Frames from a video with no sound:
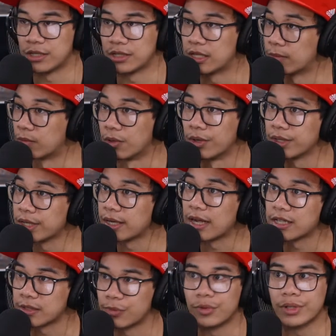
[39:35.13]
You just keep rolling
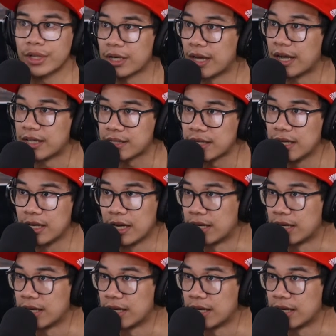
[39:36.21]
the dice